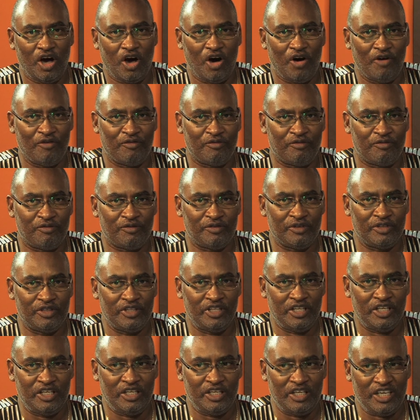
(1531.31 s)
of
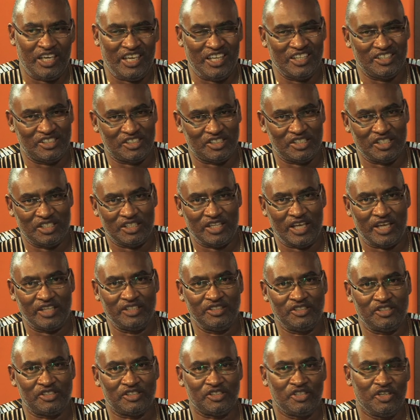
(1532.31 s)
the
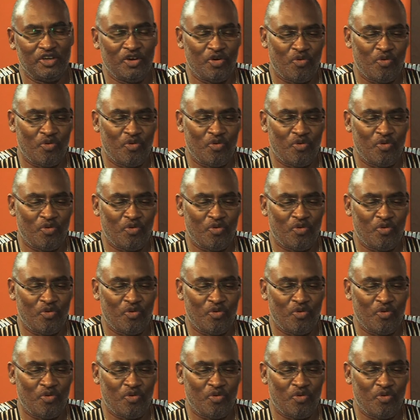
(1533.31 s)
incident.